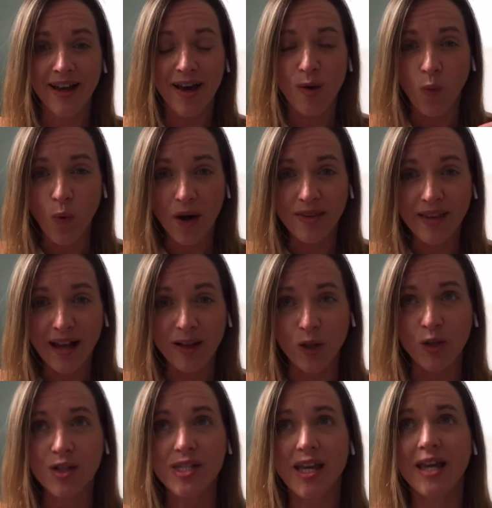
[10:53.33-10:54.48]
What that
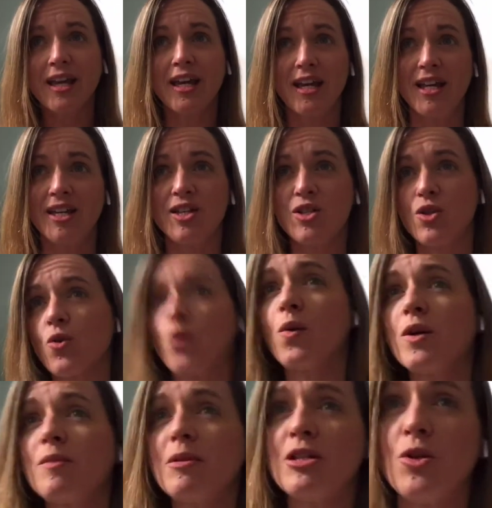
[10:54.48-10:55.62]
looks like is you're going
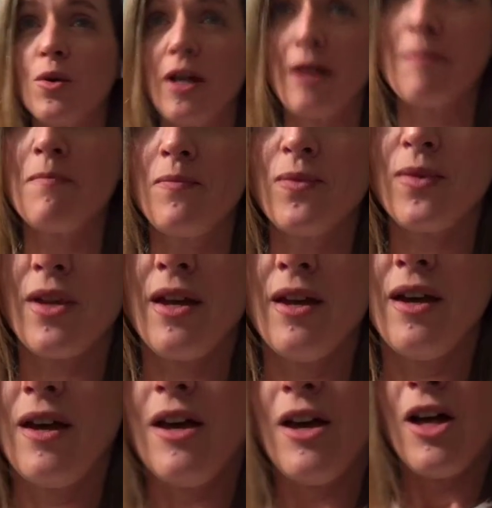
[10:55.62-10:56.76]
to be doing
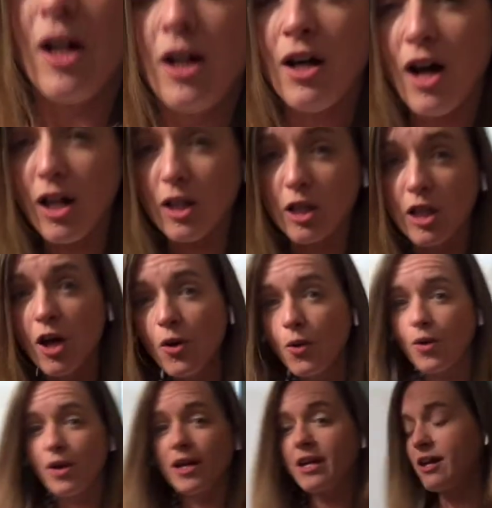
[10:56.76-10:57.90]
a
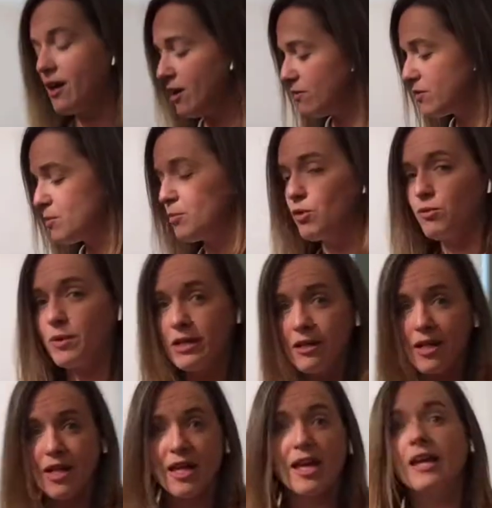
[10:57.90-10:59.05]
lowering of the movement
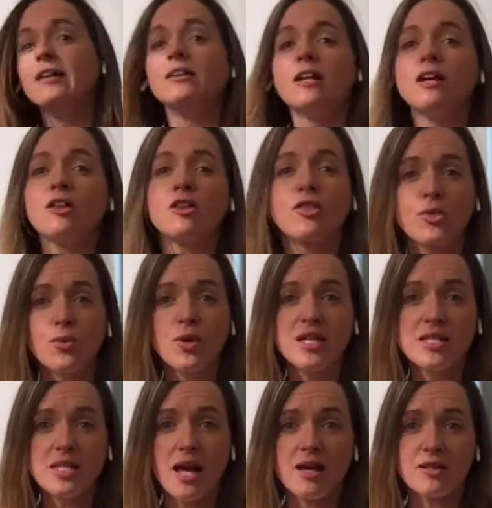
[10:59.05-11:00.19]
in 3
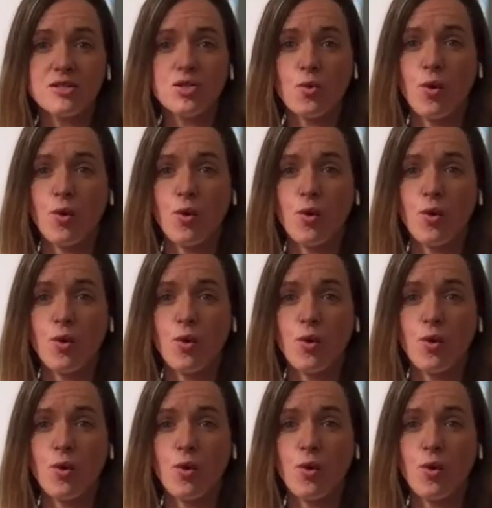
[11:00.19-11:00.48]
seconds.